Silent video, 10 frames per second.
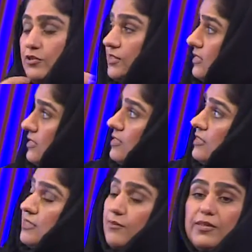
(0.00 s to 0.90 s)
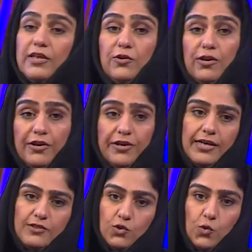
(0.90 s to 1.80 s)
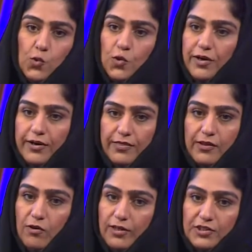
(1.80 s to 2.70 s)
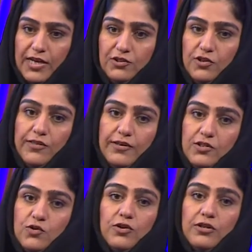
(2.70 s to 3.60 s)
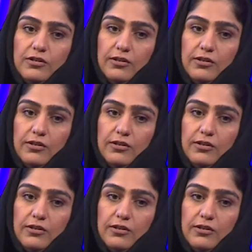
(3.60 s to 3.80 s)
Because this is not something you learn at school or at college. Actually, there is no